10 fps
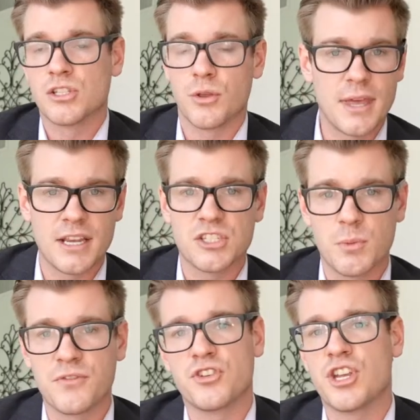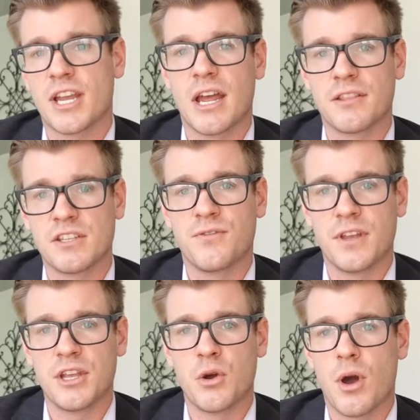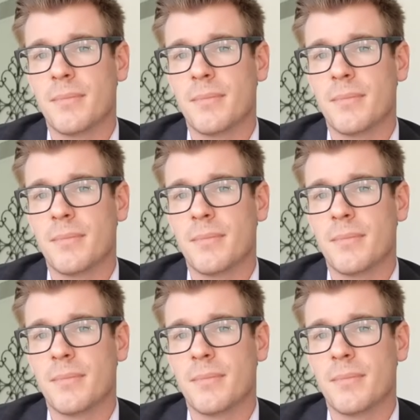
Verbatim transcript: So thanks so much for checking out this video.